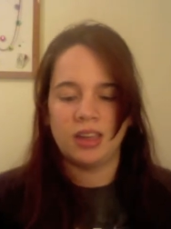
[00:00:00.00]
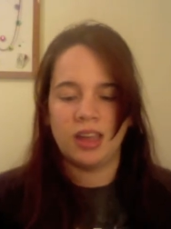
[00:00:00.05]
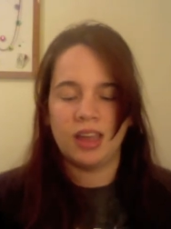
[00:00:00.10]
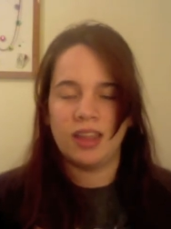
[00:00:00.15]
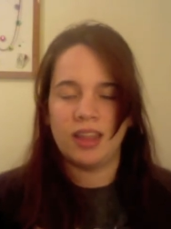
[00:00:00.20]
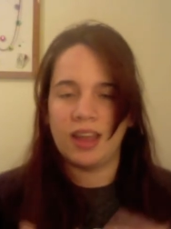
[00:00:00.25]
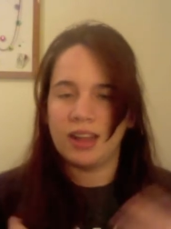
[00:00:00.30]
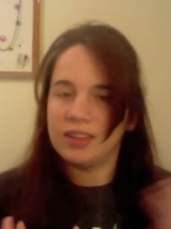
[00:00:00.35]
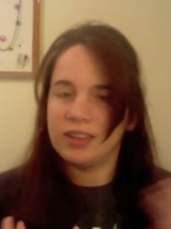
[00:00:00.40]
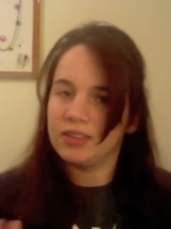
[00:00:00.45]

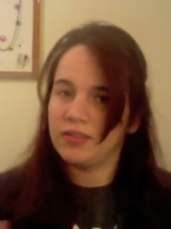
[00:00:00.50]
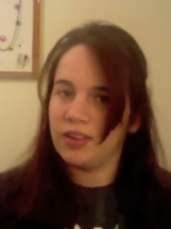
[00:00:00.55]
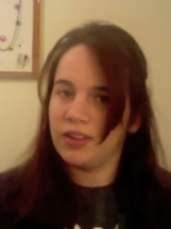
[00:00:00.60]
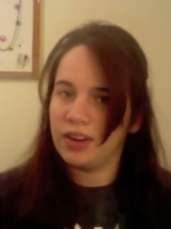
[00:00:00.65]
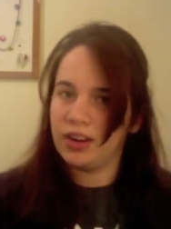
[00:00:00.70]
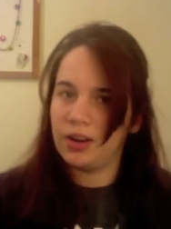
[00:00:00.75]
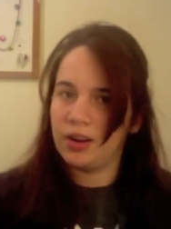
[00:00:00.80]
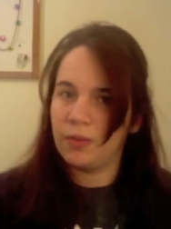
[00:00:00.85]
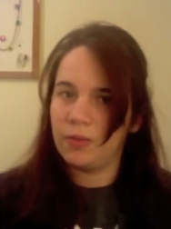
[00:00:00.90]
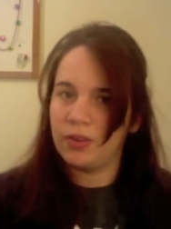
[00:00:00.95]
And that's
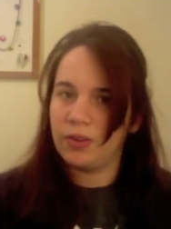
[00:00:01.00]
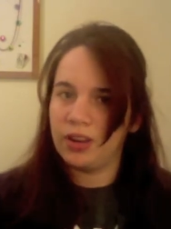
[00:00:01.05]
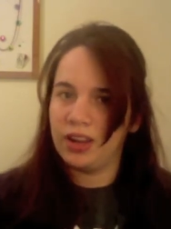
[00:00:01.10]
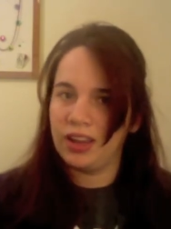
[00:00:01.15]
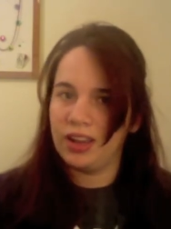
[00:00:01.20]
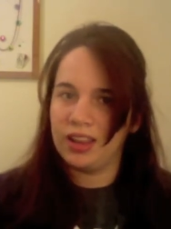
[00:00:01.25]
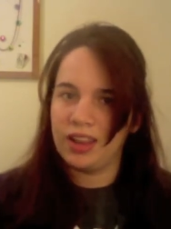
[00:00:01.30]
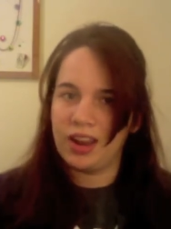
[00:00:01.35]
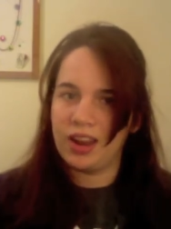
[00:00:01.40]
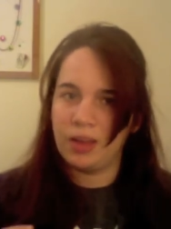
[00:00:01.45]
very
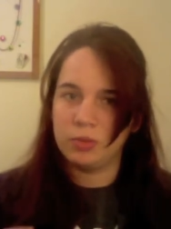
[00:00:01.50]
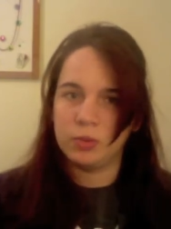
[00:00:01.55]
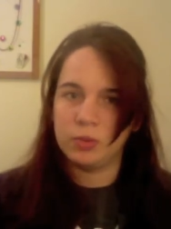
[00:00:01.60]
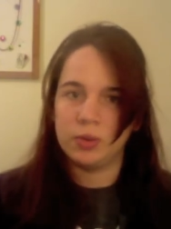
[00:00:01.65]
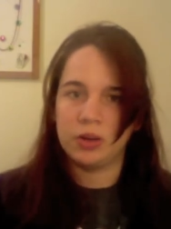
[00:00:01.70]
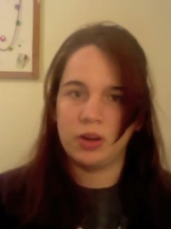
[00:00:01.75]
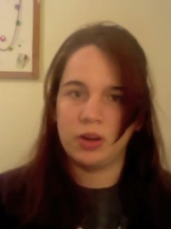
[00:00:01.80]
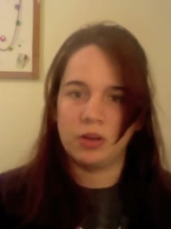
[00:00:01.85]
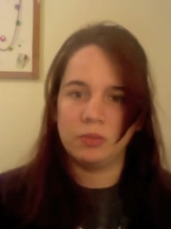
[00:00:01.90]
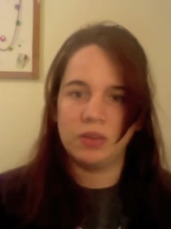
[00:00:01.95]
comforting, and that helps me
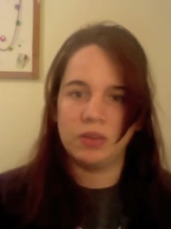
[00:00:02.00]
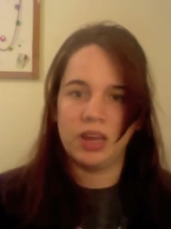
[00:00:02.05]
to calm